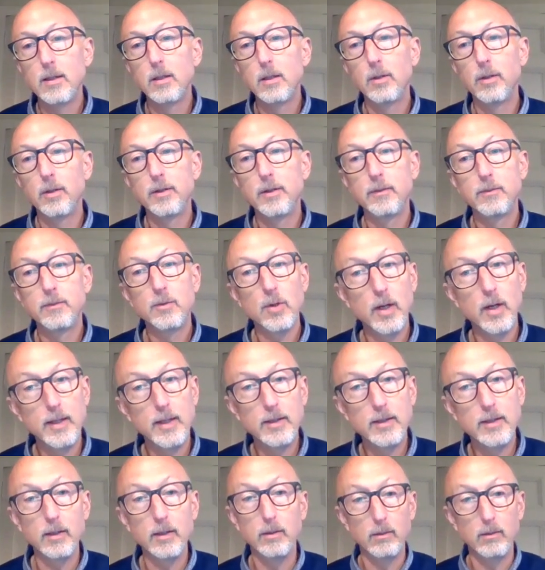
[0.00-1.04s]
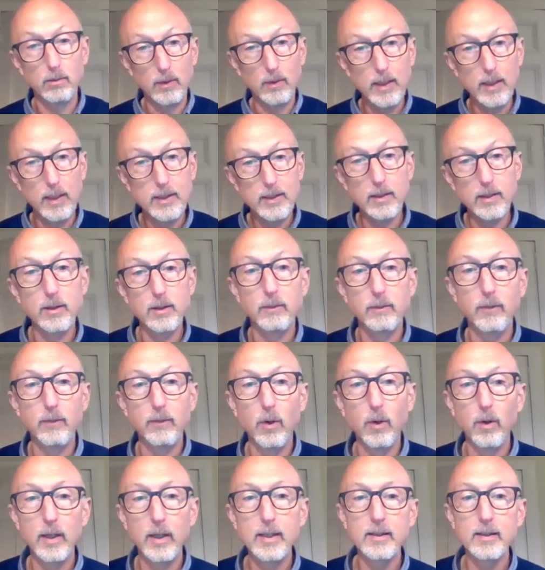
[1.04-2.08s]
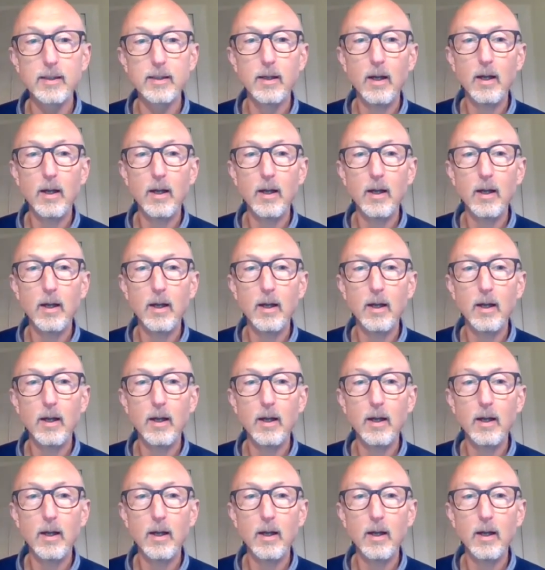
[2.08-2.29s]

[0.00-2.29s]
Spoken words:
a lot of trying to listen to voice.